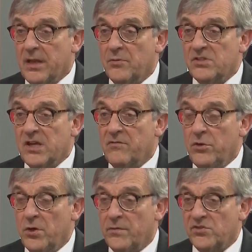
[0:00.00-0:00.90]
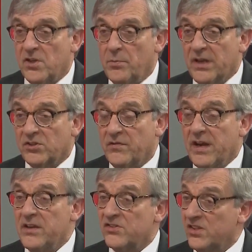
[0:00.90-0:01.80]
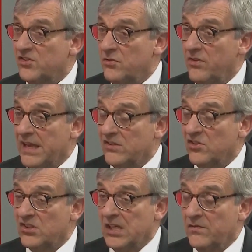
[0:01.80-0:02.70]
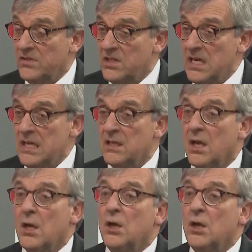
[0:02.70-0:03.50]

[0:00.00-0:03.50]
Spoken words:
that was given to the University of Pennsylvania since 2017.